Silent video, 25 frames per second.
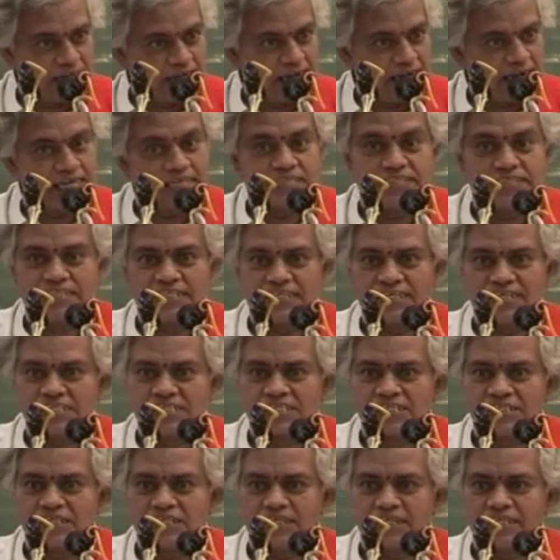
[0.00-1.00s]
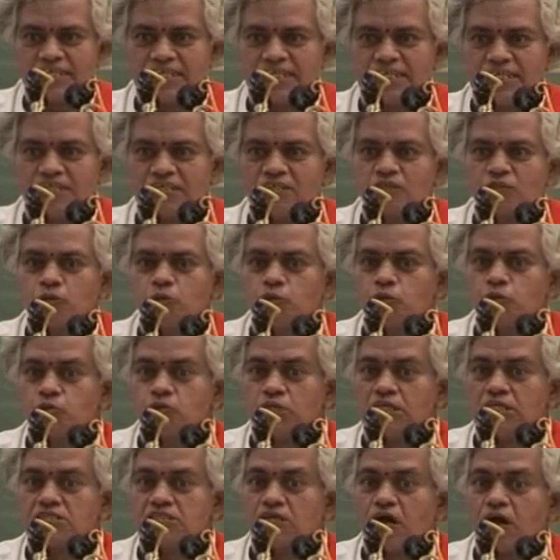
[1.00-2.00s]
And traditionally, guru
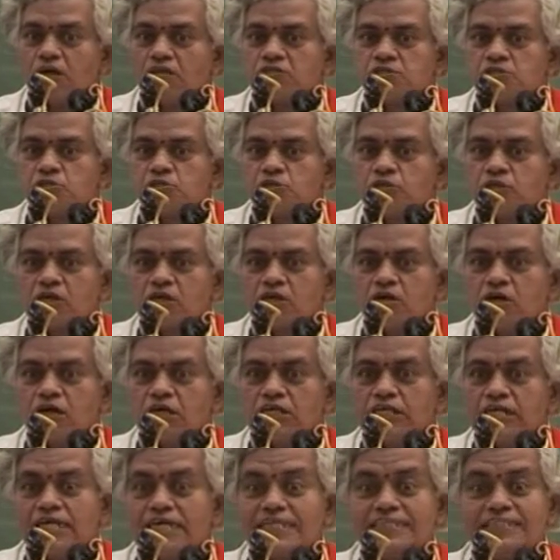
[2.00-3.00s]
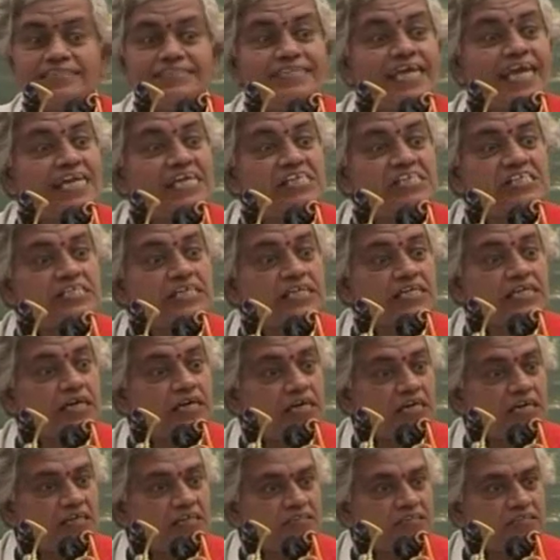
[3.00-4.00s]
is also called
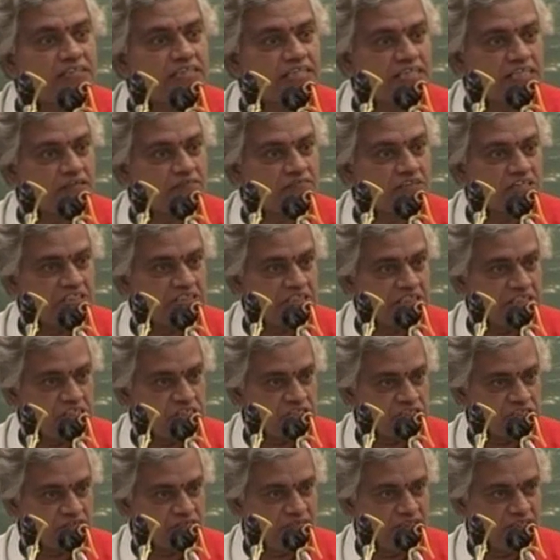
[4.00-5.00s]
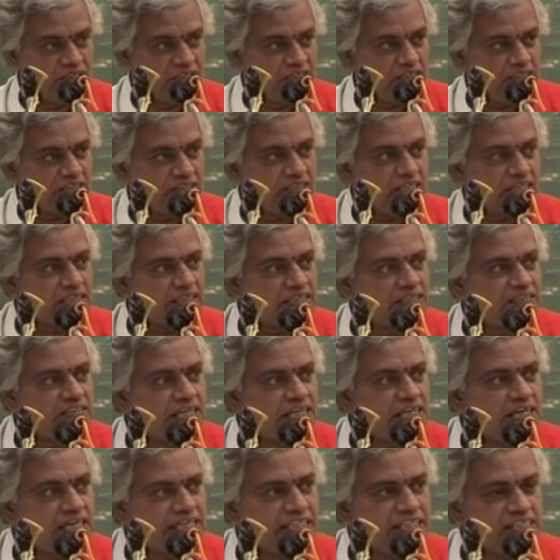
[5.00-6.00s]
Deshika in our tradition. There are
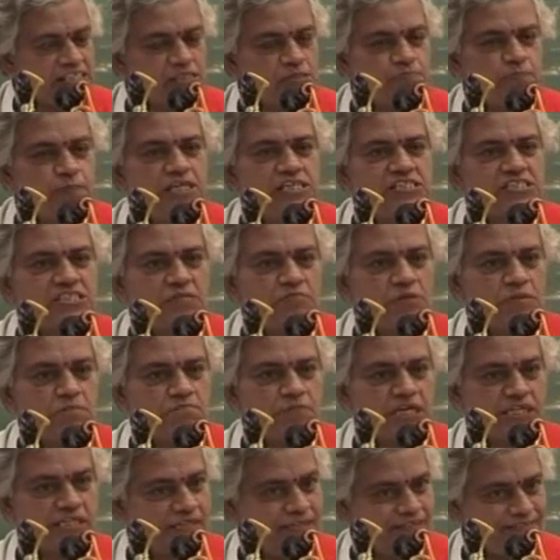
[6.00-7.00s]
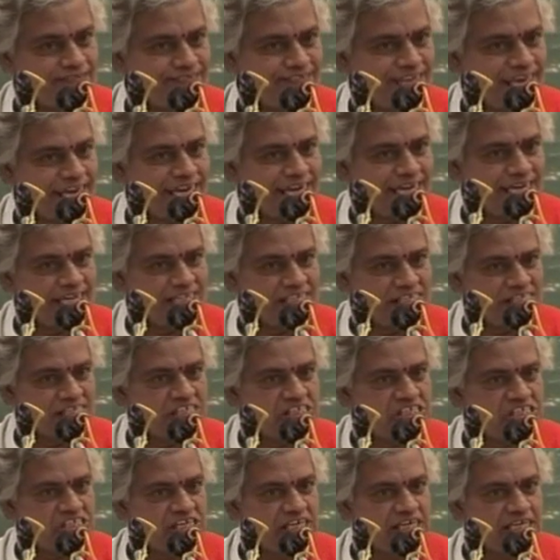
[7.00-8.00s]
three letters, please remember. De,
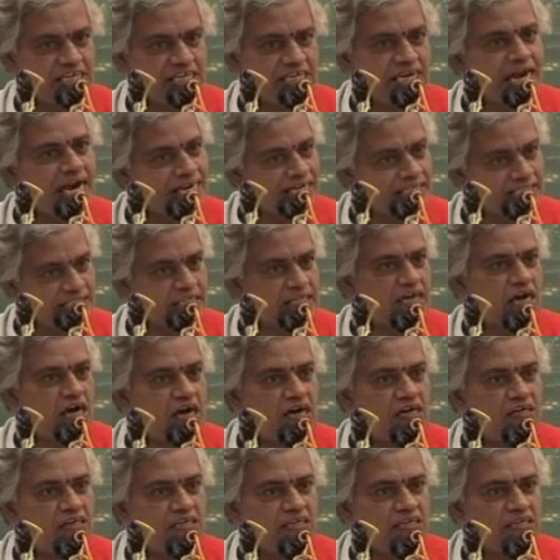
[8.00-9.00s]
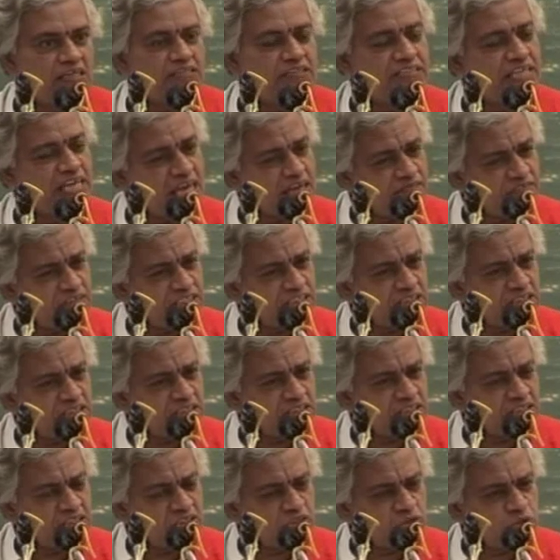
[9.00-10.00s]
she, and ka.
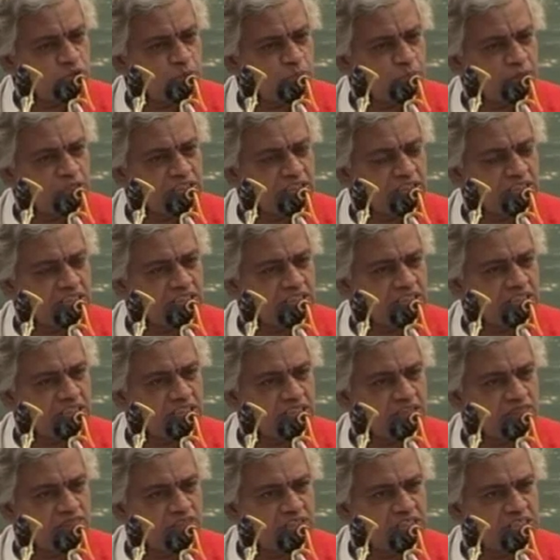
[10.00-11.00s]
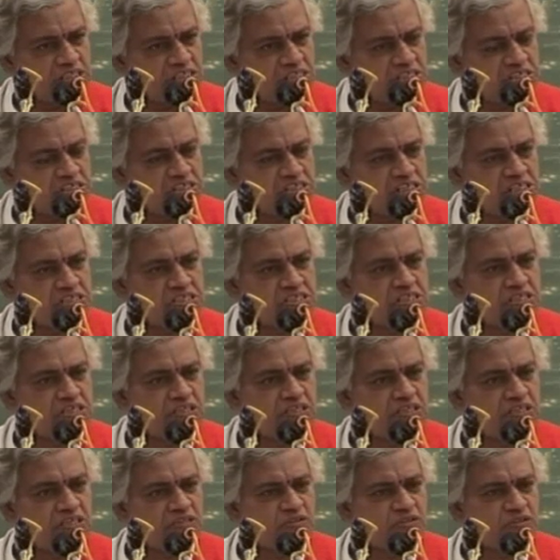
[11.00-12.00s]
Devata, rupadha, ritva,
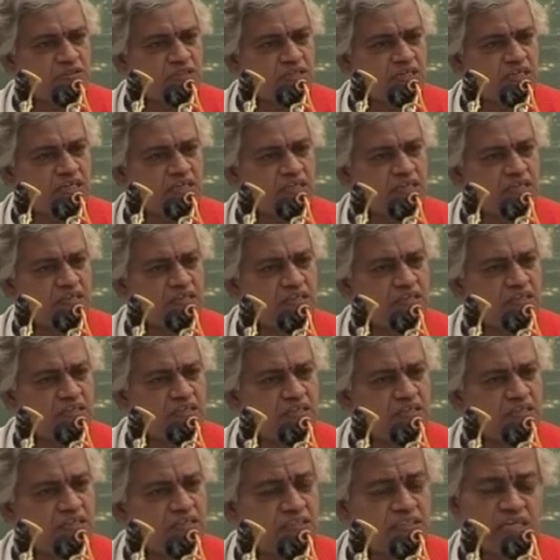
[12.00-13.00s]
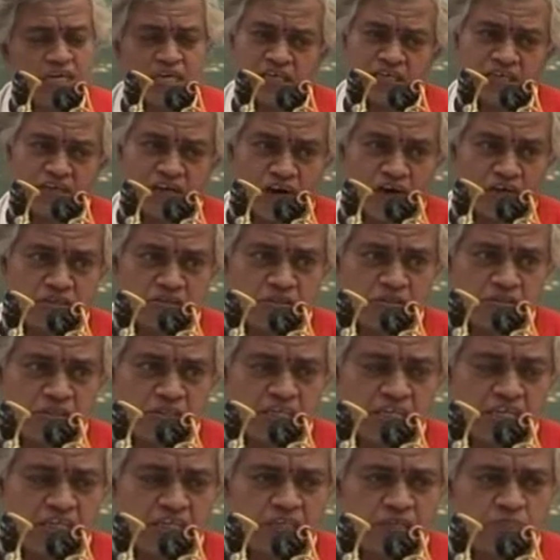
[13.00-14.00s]
shishya, nugraha, karanat,
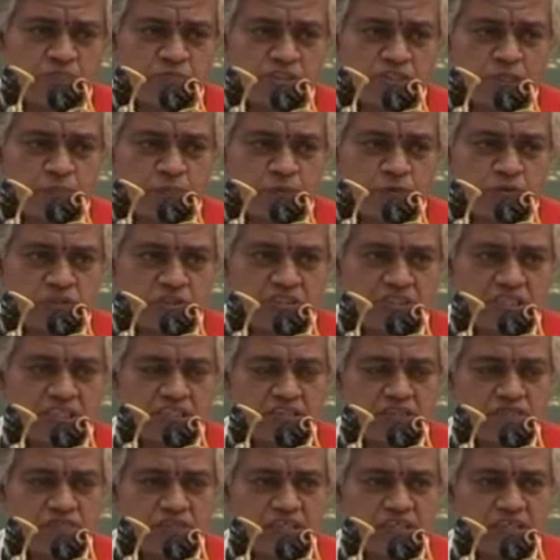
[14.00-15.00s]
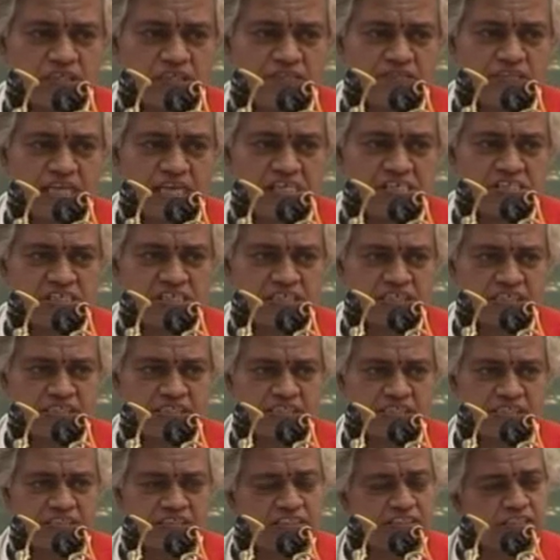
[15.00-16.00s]
karunyam, ritapurtitva, deshika,
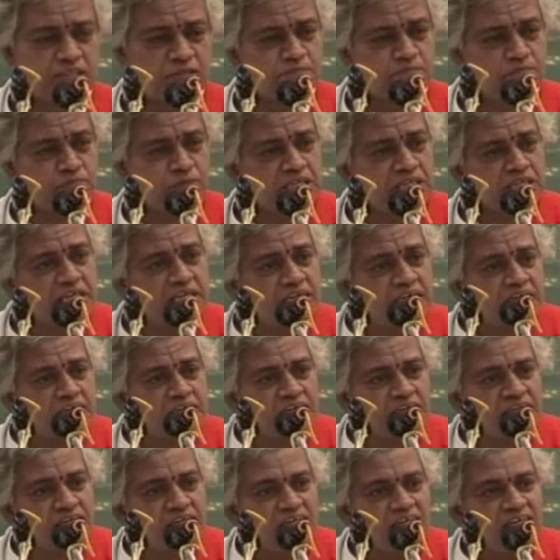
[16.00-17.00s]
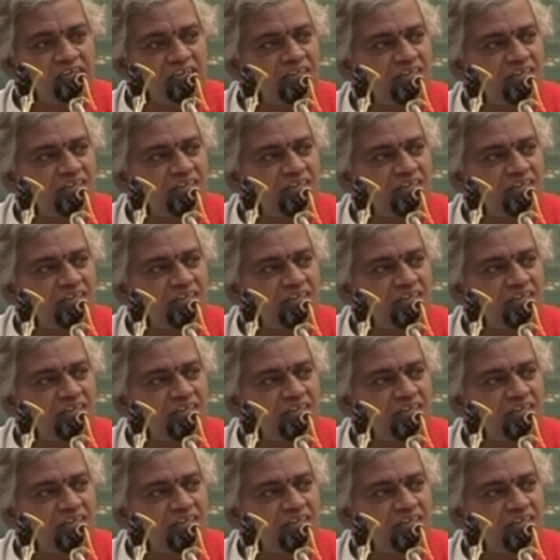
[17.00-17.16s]
katita, priye.